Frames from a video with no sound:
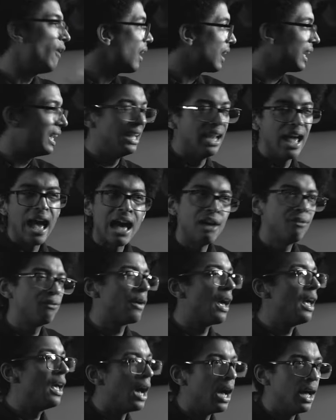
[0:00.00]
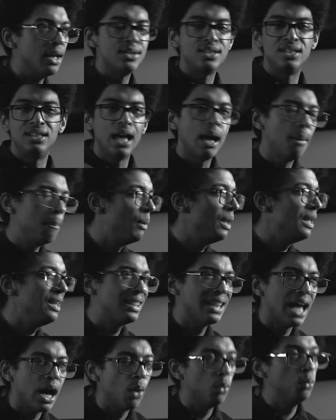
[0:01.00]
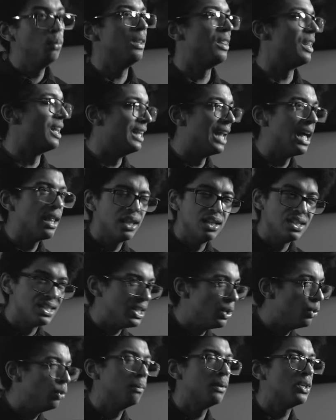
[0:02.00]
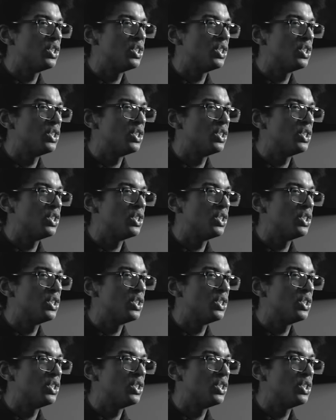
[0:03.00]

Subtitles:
fucking FKIs doubling down with another sealed